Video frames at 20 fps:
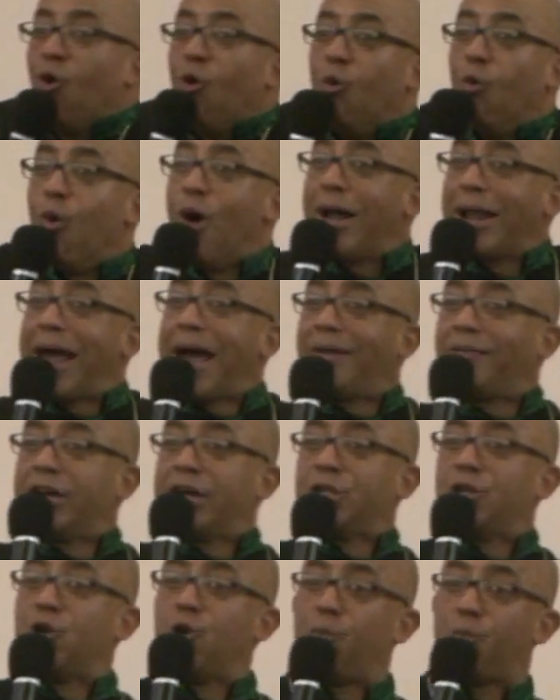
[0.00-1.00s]

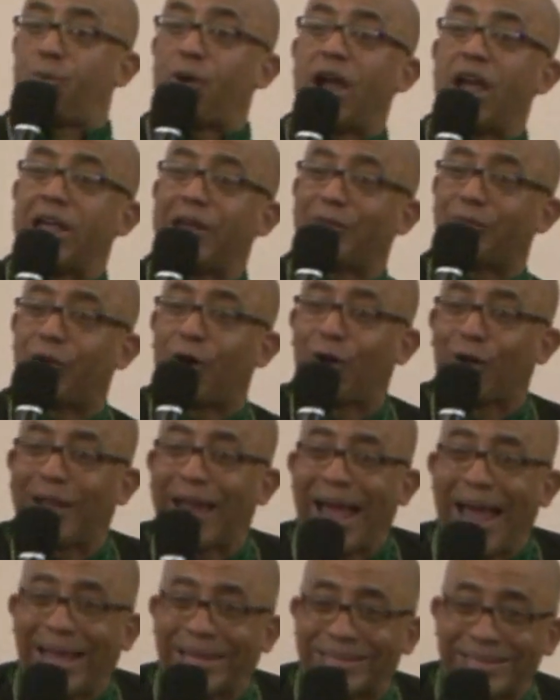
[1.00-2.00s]
Whatever you prayed for
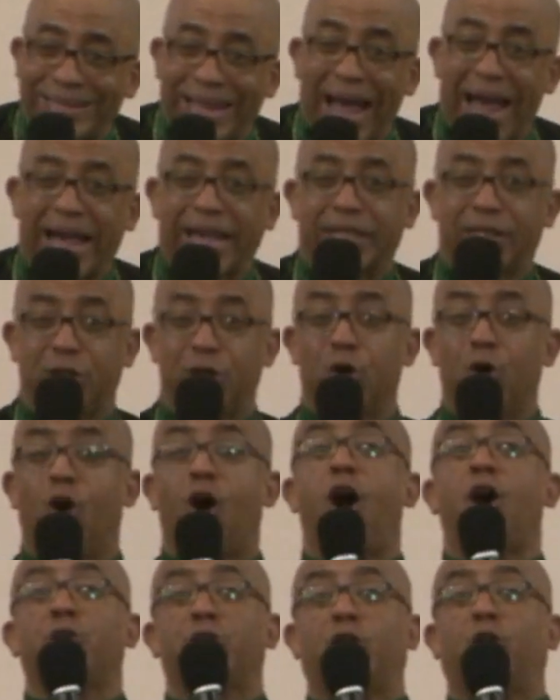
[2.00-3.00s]
last night, you
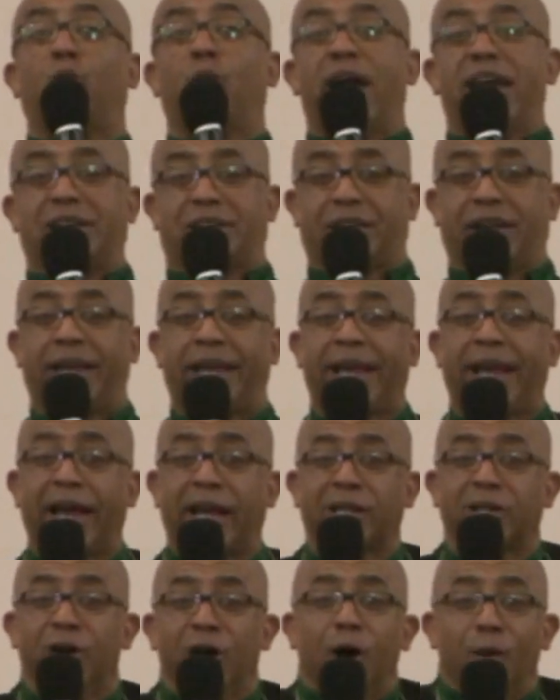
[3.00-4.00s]
on your way to
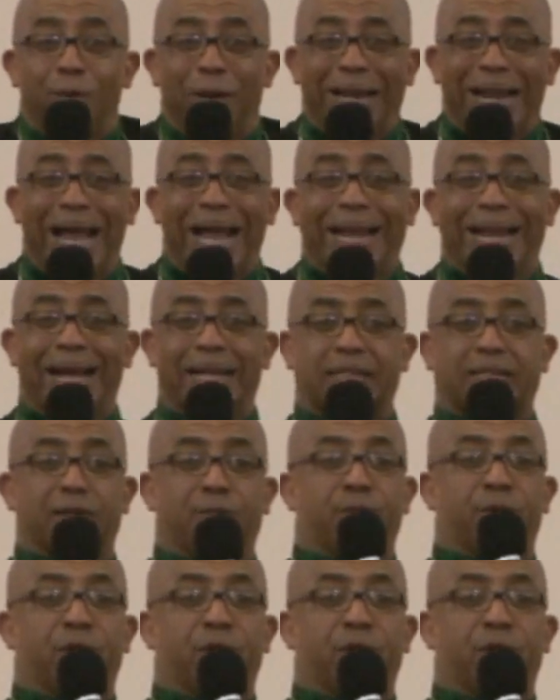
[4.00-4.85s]
it. But I got some